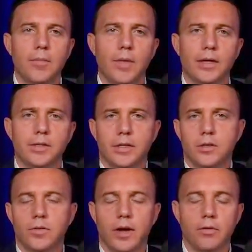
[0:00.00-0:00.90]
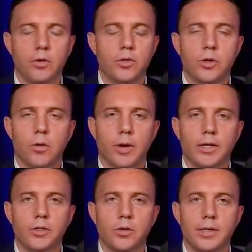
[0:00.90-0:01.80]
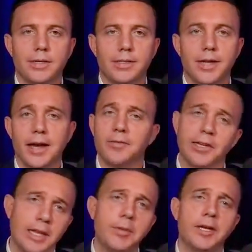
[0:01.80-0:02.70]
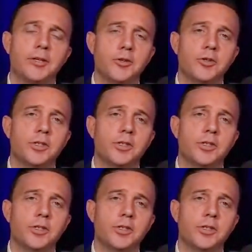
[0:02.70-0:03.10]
as, as you've kind of alluded to already too it's it's not even limited to just